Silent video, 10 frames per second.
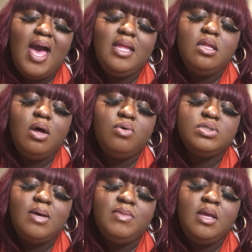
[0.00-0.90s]
I know
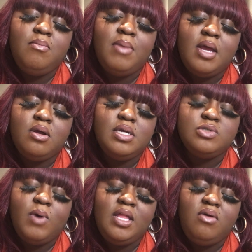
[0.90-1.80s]
something better
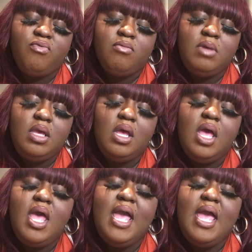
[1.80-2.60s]
is waiting for me.